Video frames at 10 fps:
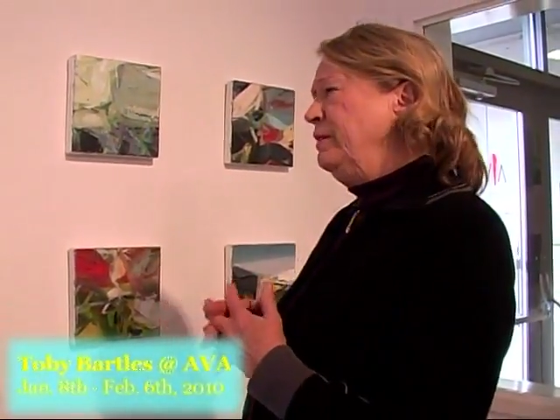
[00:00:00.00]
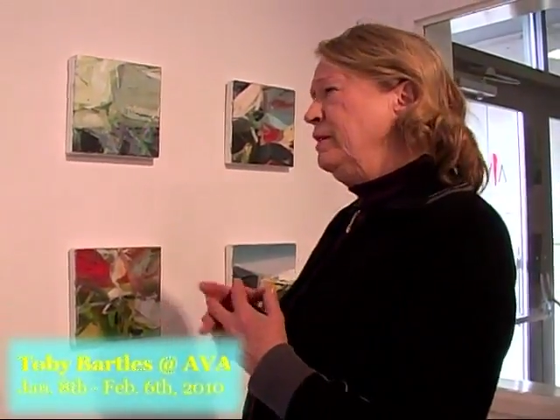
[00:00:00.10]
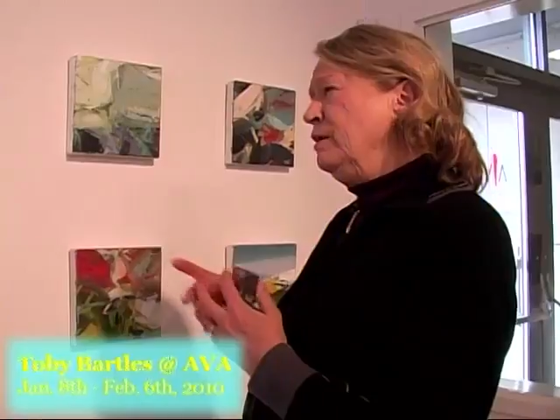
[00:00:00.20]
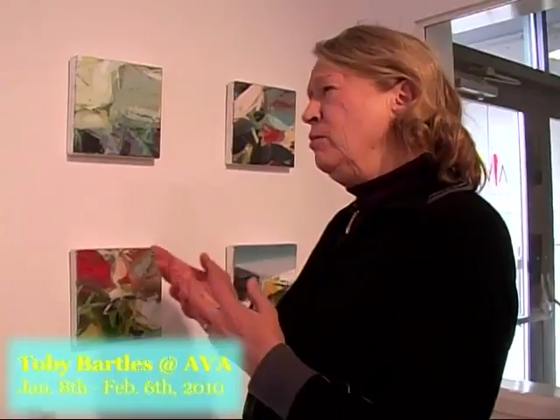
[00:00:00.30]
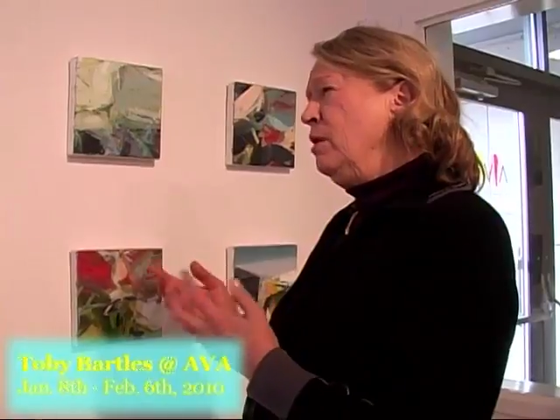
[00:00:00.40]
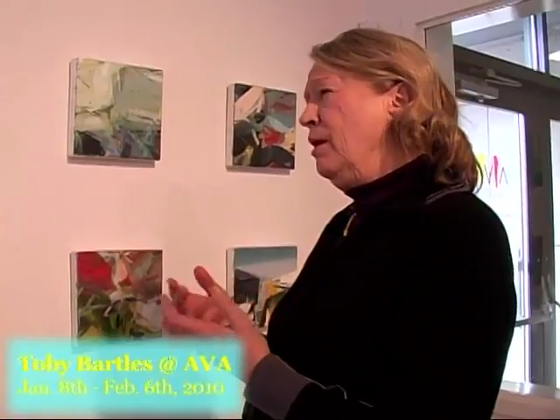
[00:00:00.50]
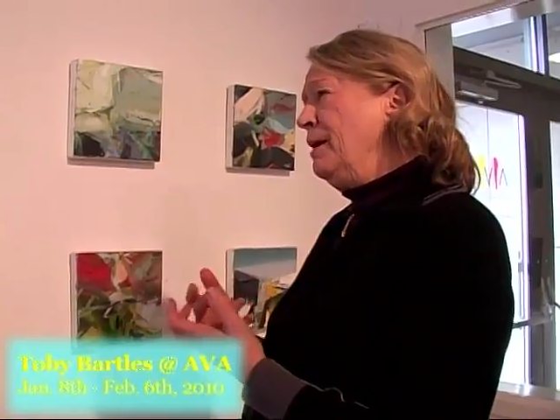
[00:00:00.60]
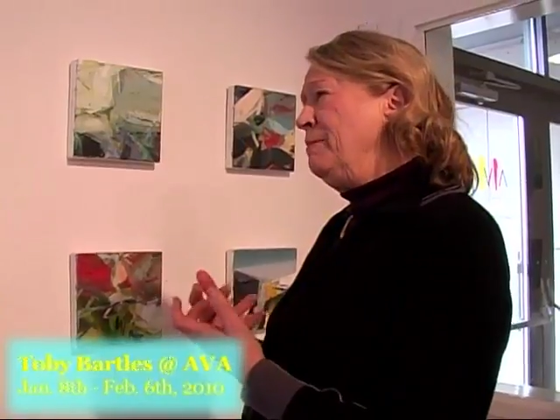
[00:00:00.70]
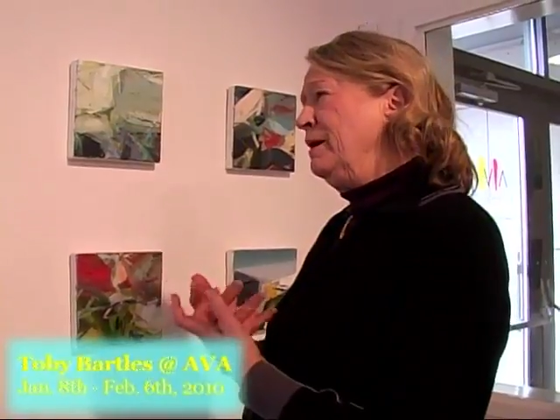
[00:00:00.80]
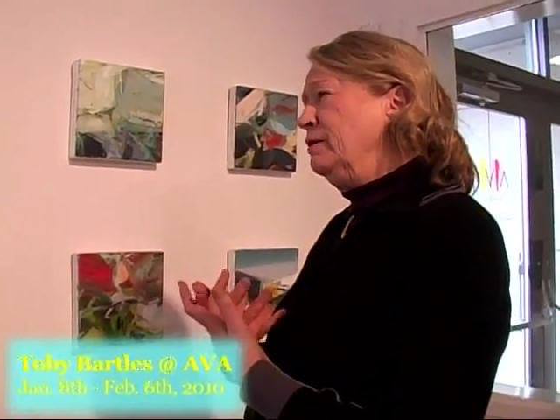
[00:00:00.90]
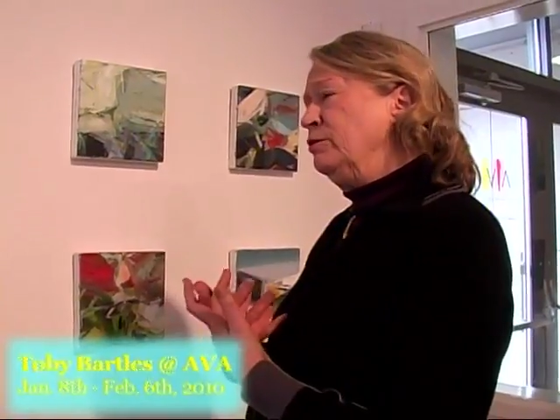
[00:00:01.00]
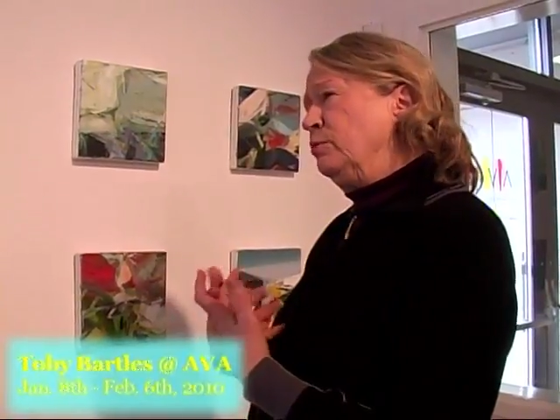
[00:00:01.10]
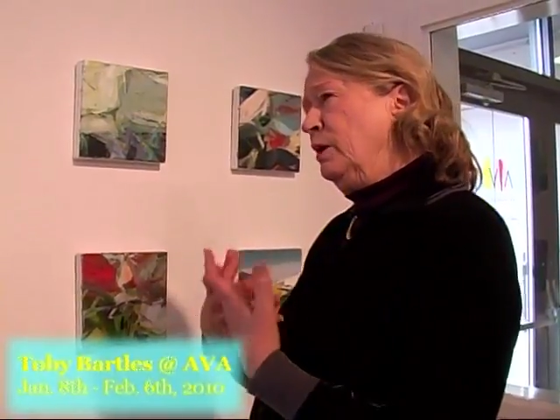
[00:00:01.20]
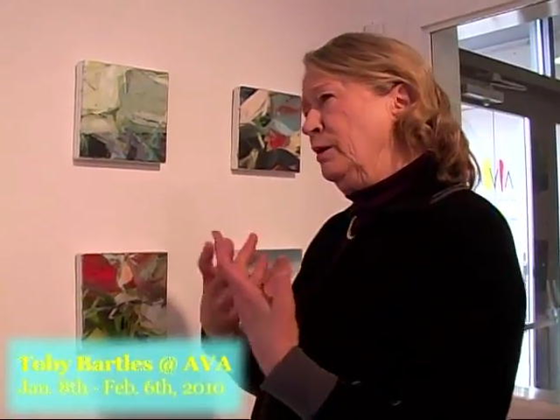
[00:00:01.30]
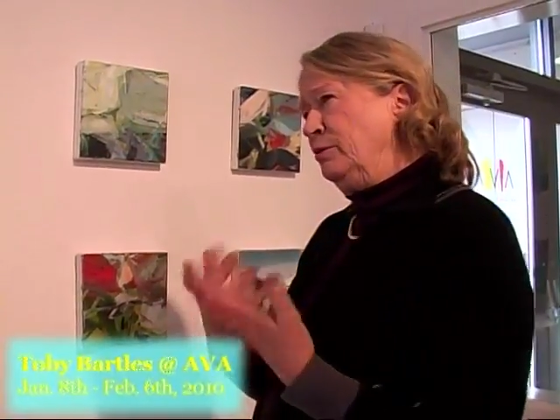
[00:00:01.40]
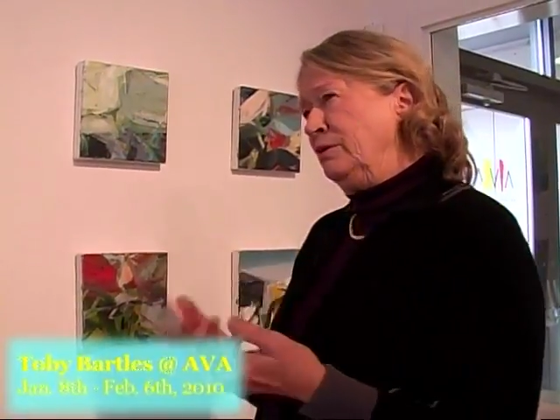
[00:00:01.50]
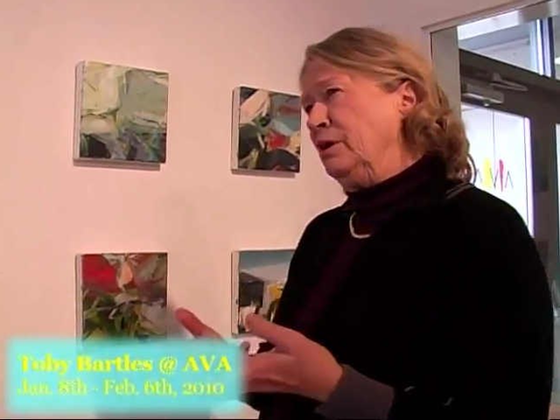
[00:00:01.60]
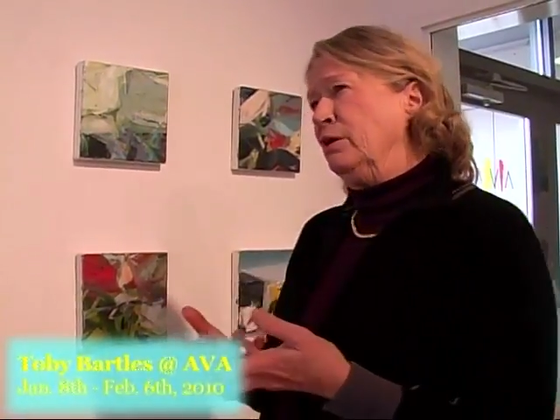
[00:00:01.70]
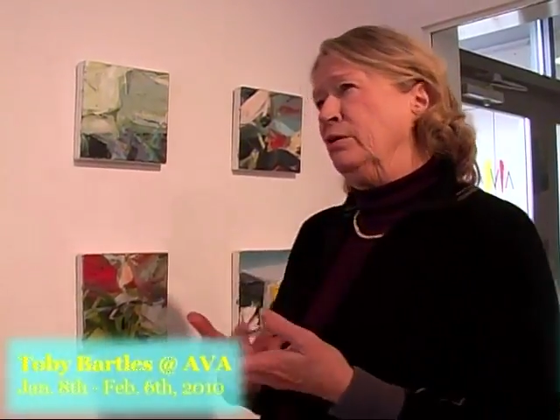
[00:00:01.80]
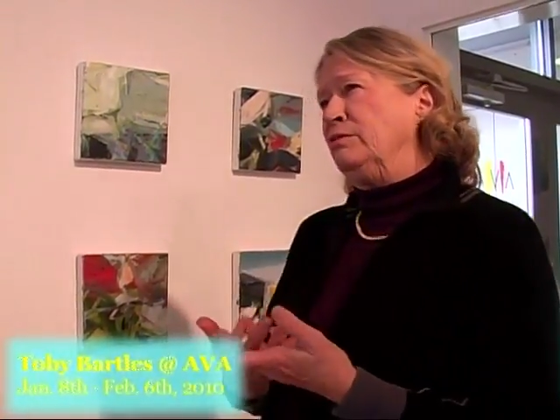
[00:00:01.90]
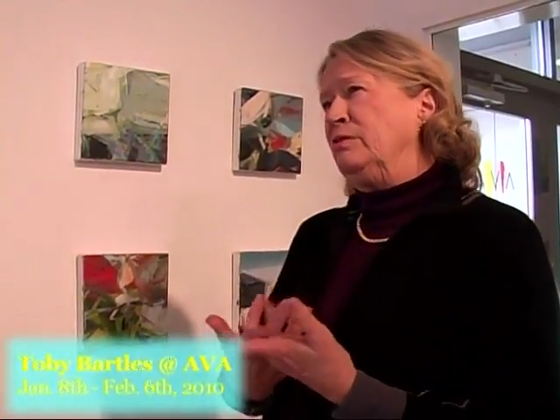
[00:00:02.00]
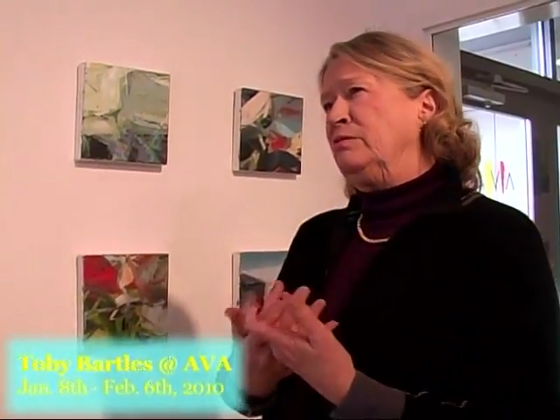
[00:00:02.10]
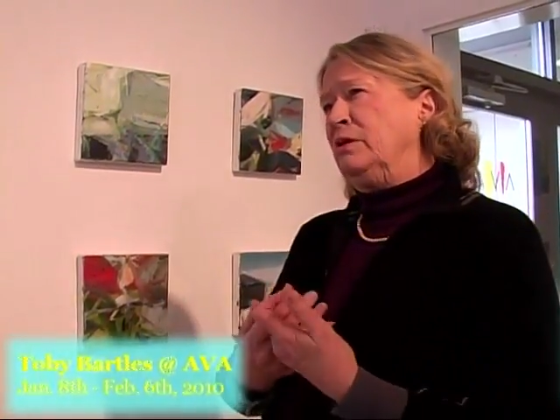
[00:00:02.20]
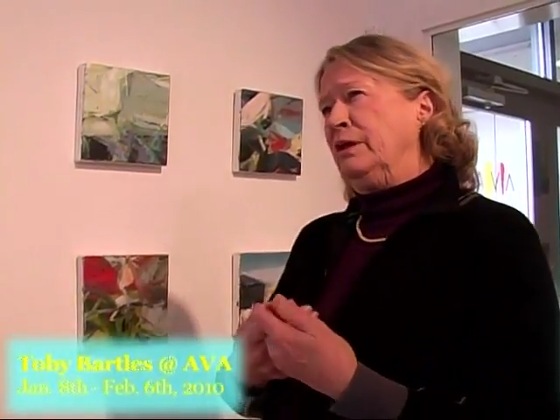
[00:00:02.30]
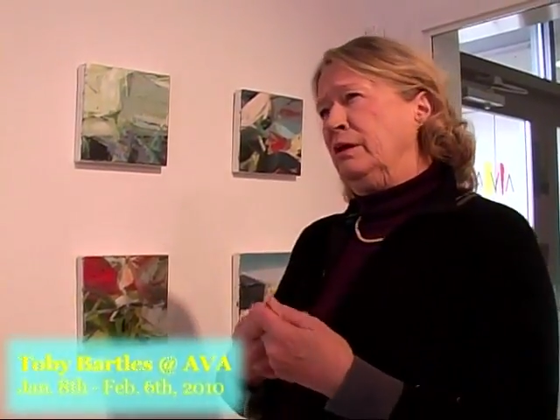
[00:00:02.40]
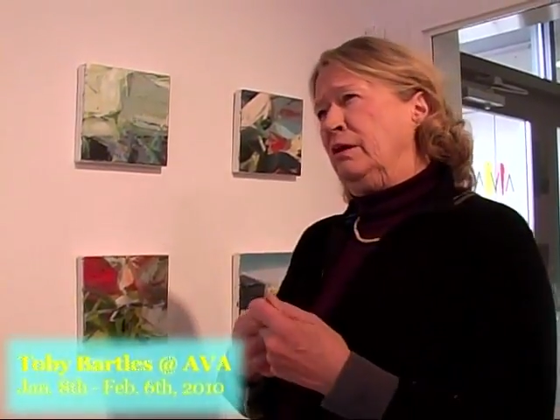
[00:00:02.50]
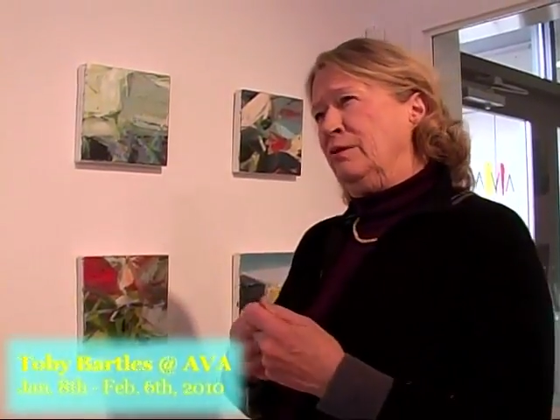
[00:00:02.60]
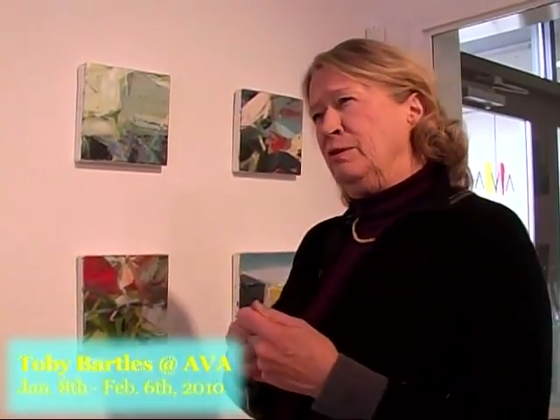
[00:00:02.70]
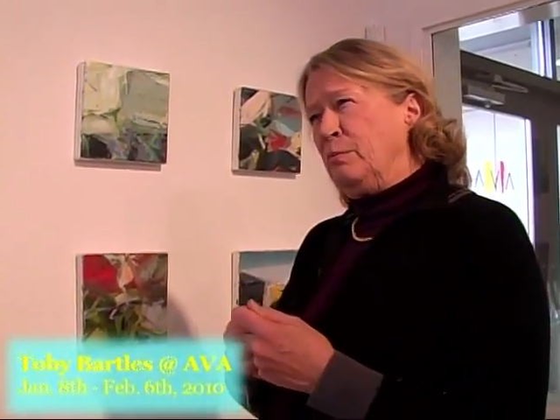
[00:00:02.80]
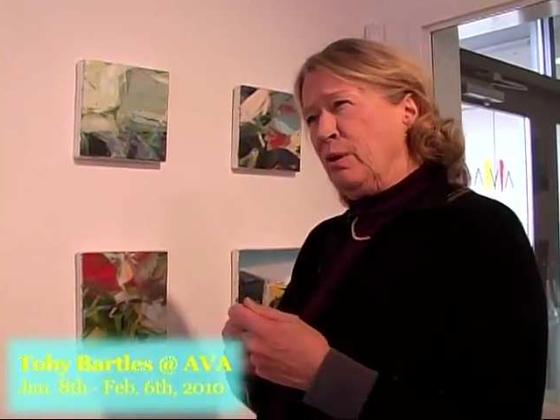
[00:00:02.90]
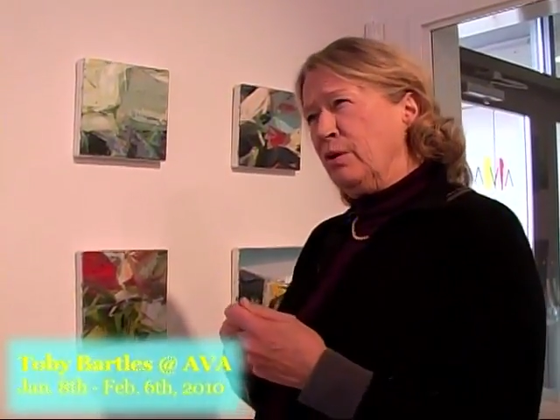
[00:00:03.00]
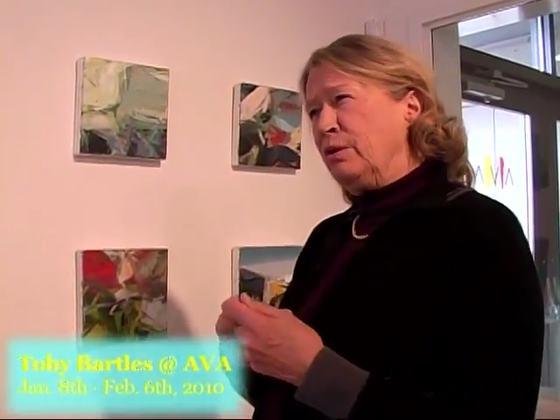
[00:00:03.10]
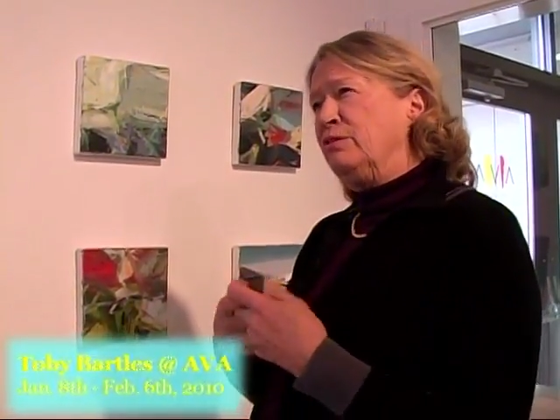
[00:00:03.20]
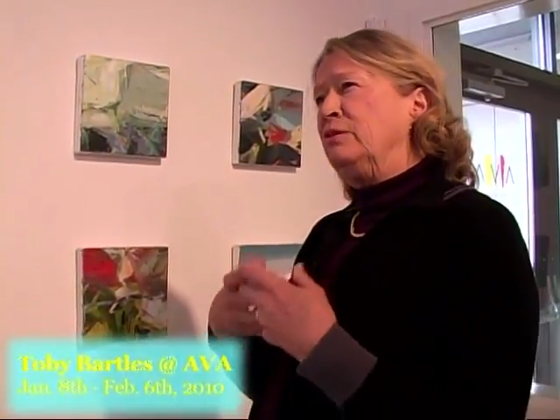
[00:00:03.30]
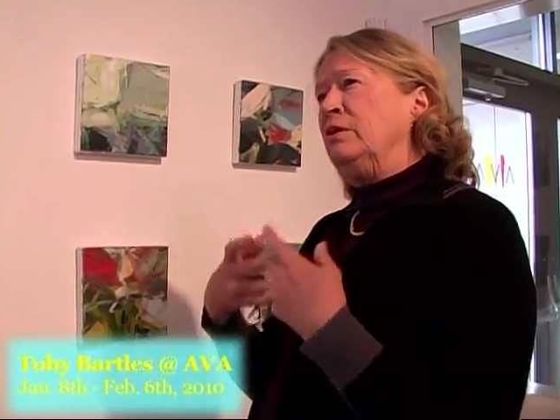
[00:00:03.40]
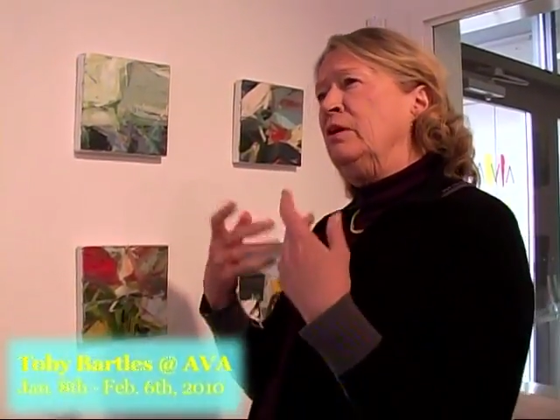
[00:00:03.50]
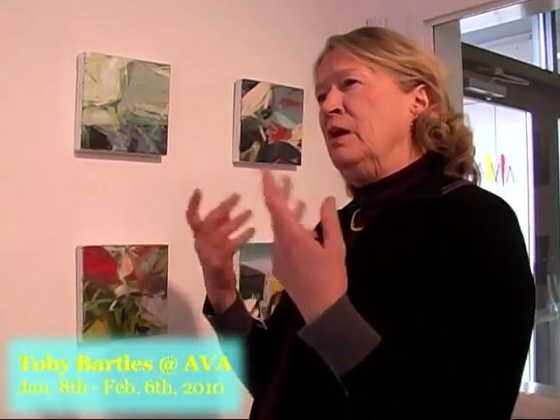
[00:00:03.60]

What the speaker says: And there were a lot of painters when I was a young artist, like David Parks and